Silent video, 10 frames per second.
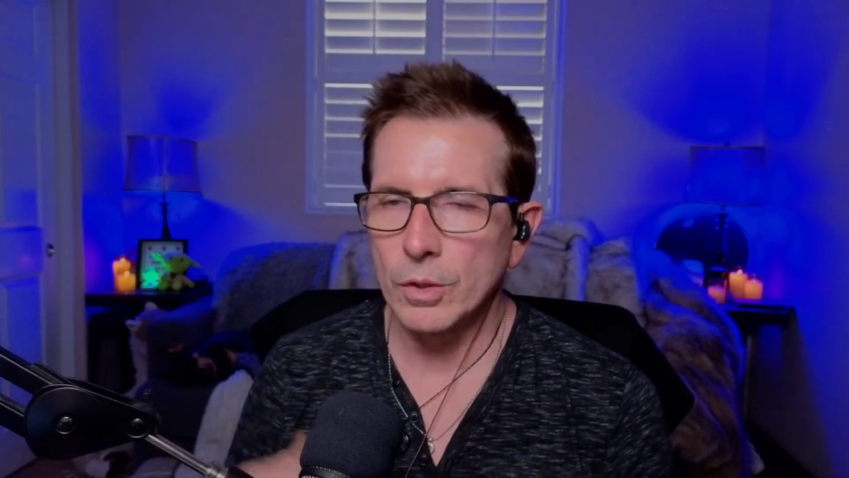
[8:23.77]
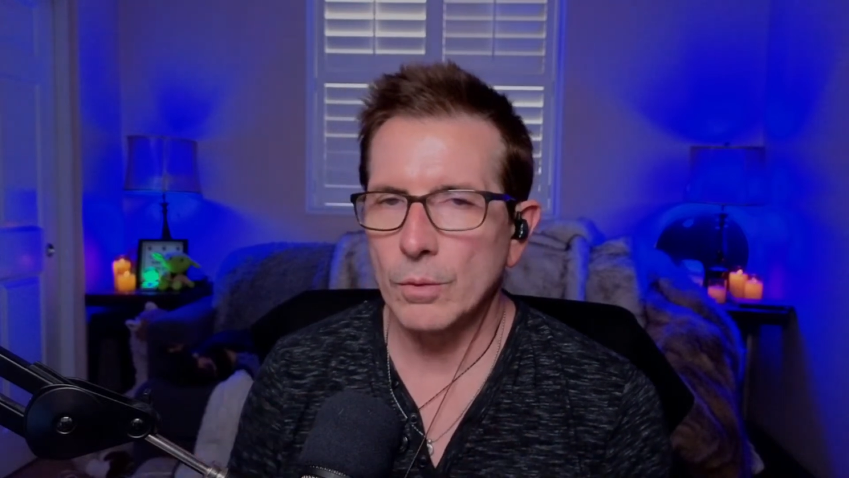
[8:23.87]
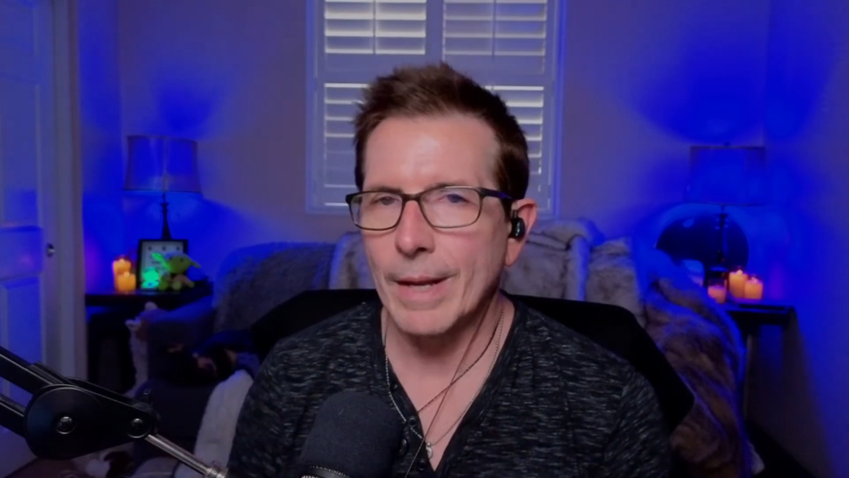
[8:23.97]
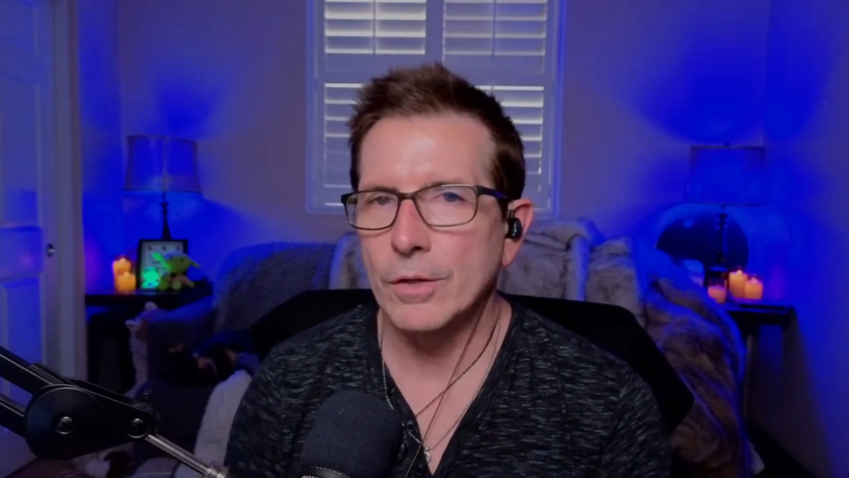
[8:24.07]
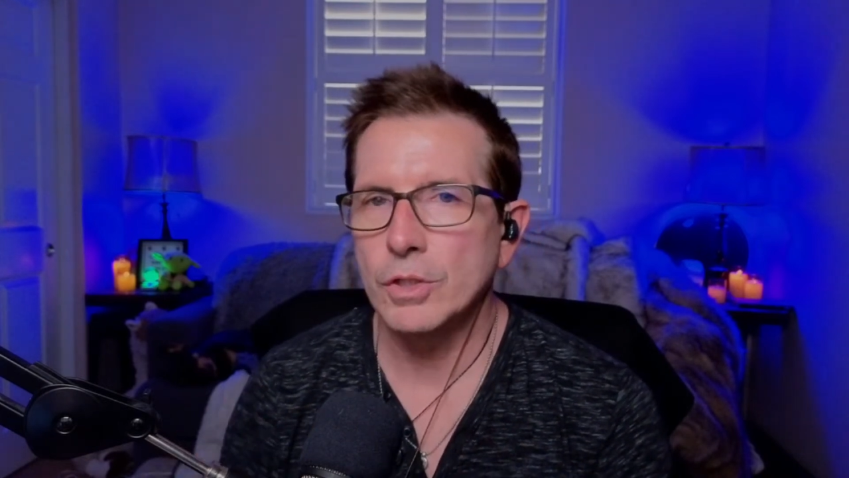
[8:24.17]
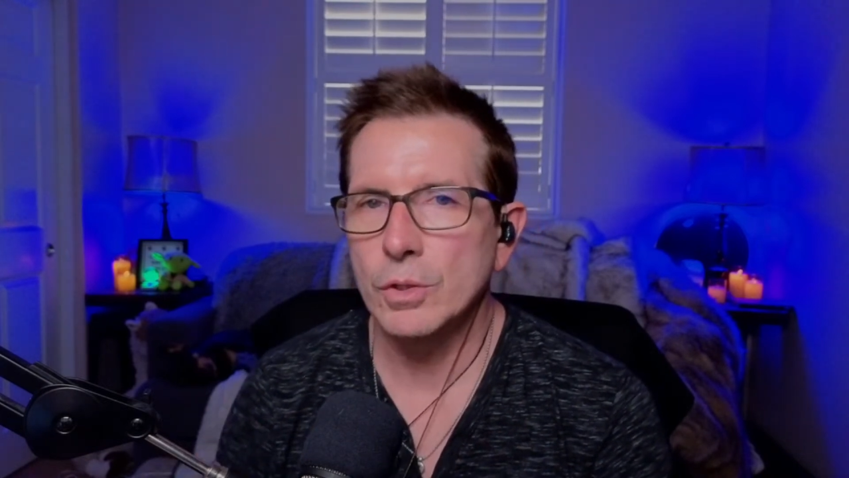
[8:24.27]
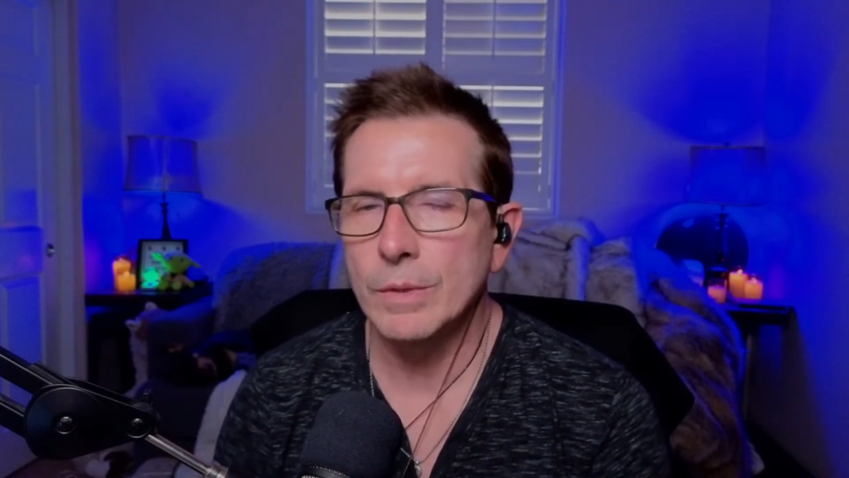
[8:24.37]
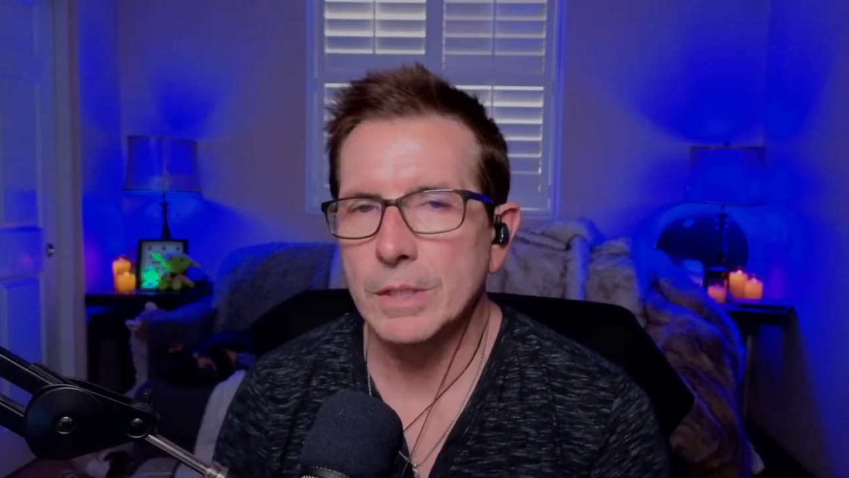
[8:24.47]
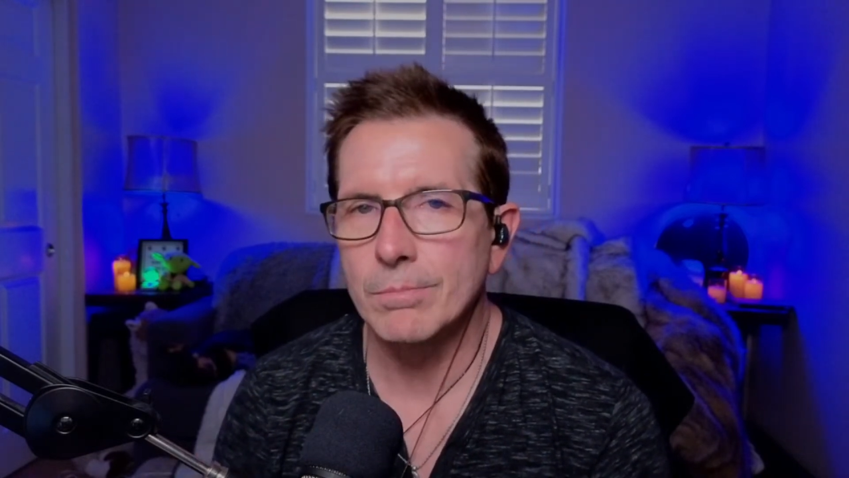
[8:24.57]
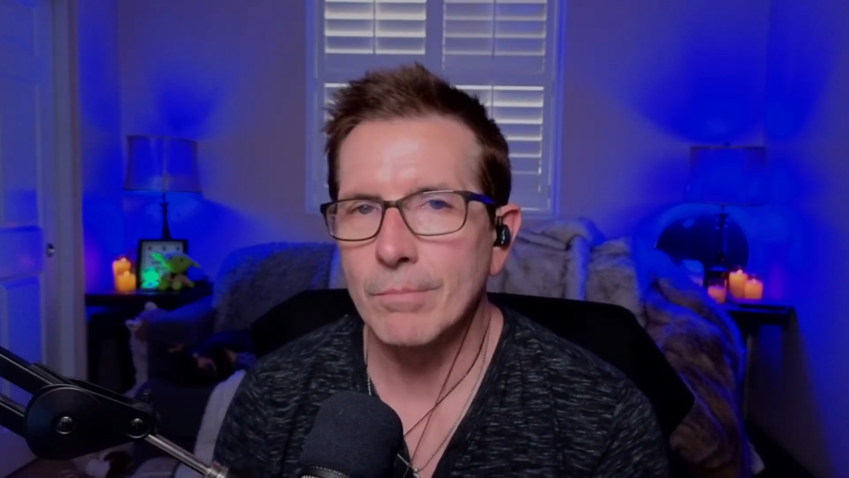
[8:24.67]
around you
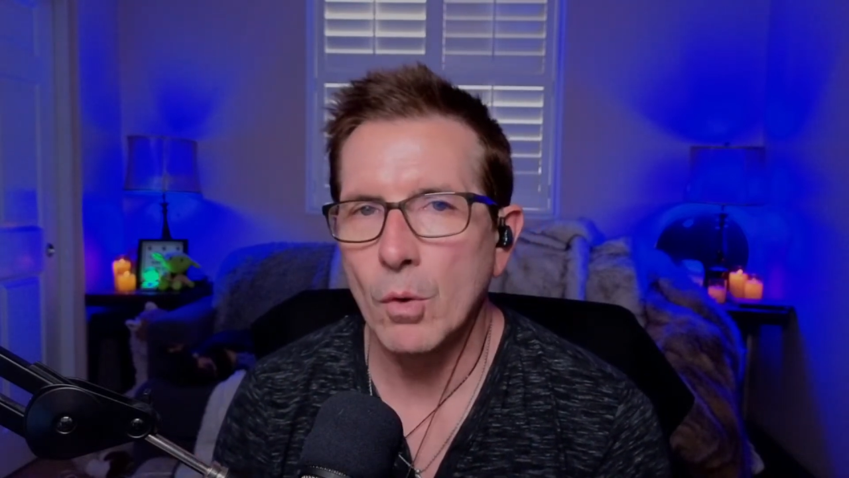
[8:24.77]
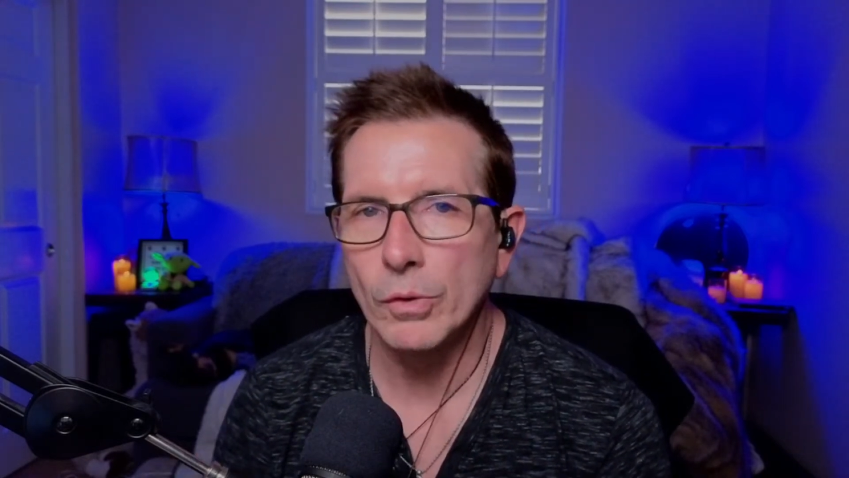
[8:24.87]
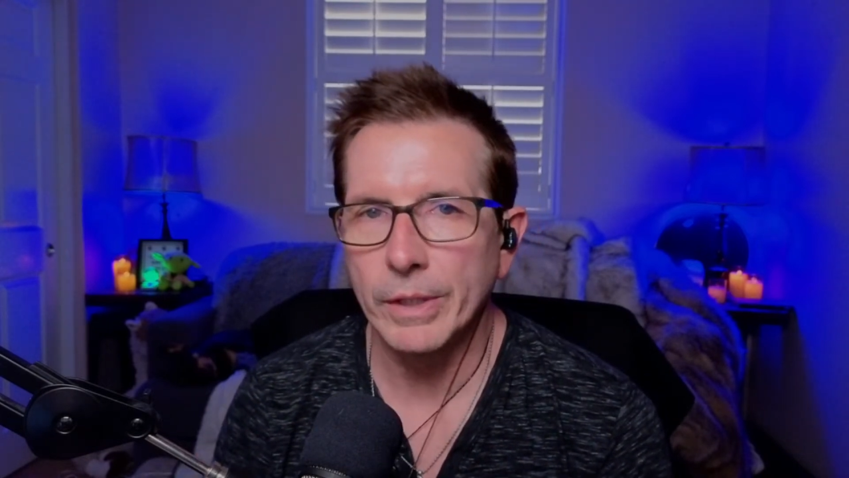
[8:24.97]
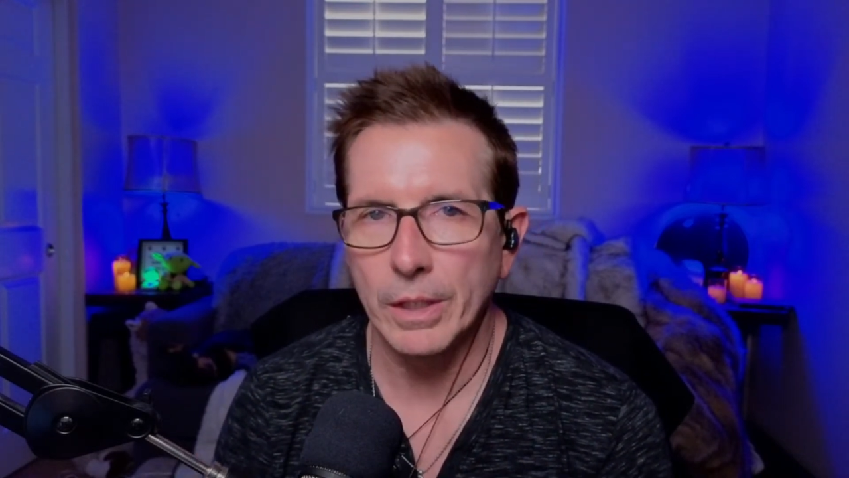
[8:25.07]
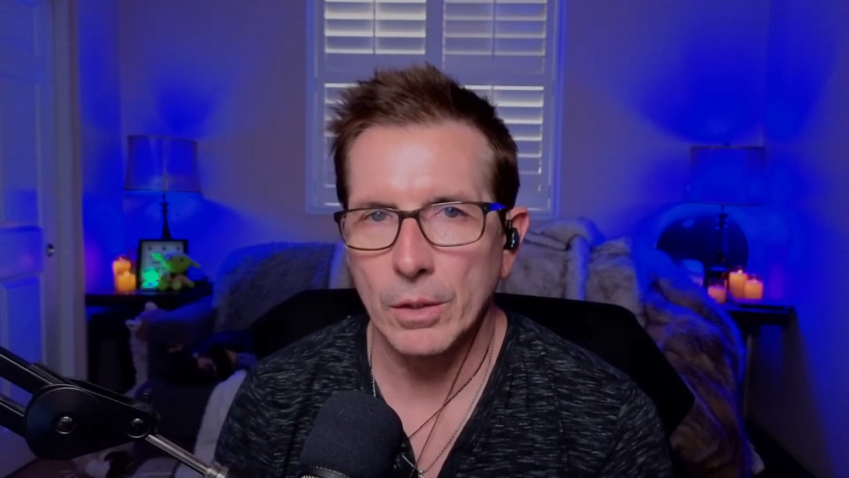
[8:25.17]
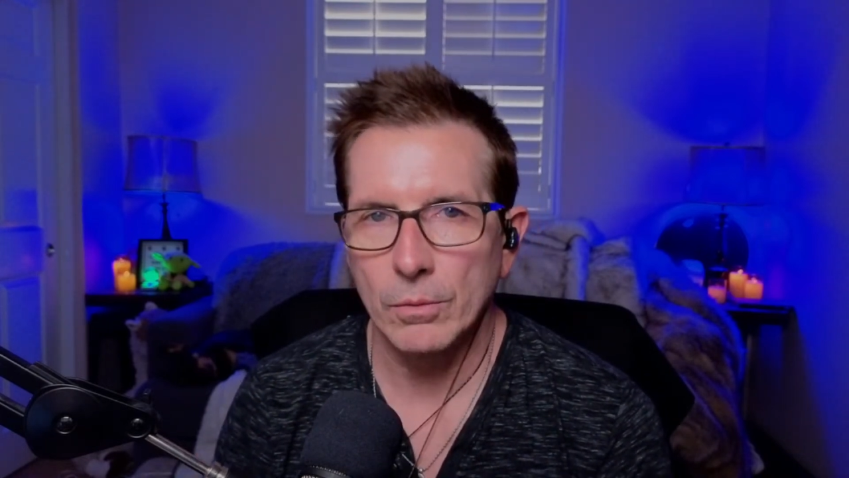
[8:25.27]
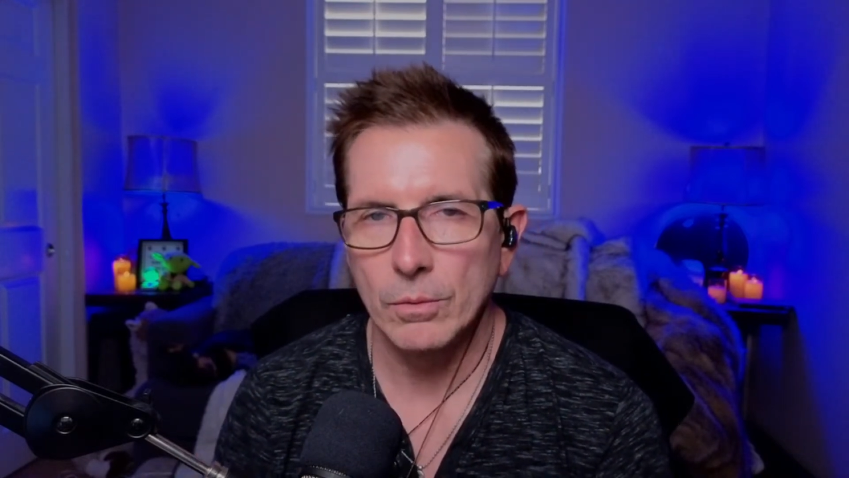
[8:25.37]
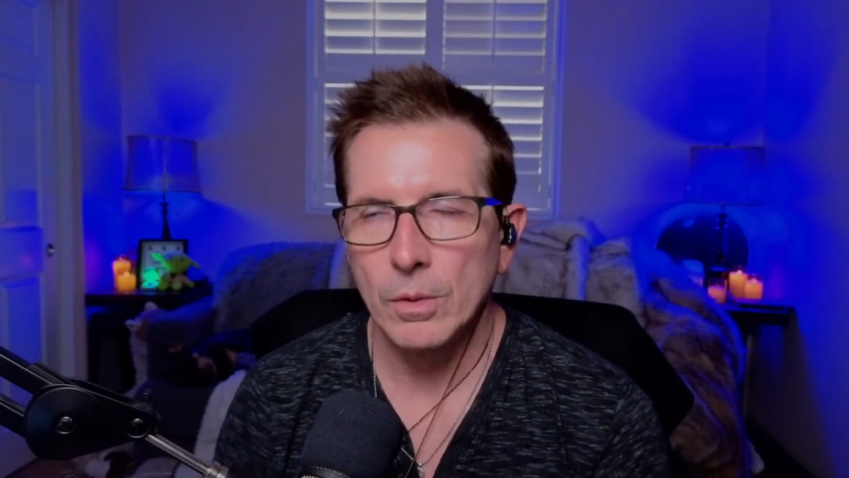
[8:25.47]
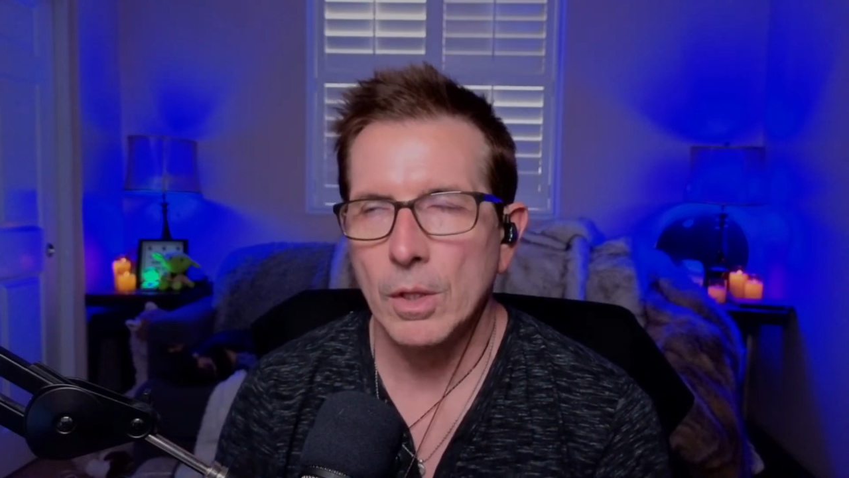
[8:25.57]
is molding you.